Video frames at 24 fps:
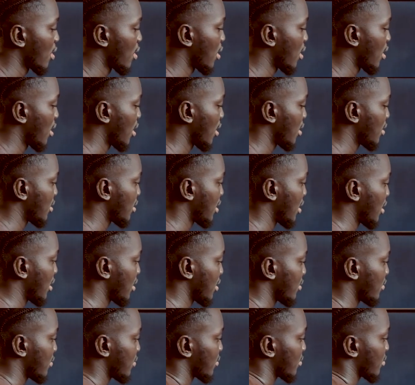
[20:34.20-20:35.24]
And
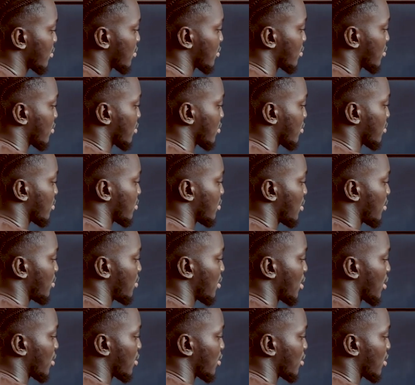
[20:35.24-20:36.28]
then maybe
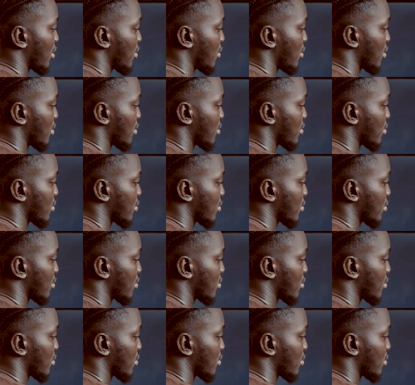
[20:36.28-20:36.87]
another one.